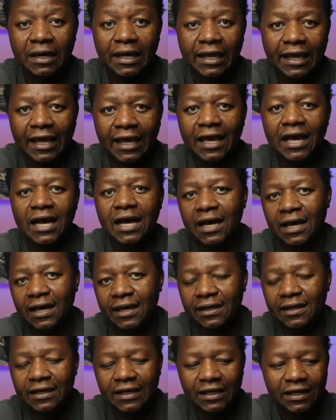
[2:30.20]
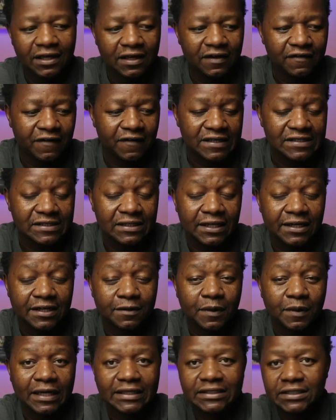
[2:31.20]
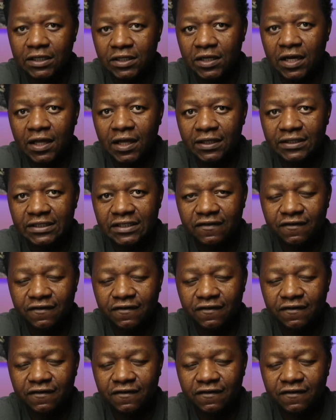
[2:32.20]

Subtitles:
AI, fascinated by technology,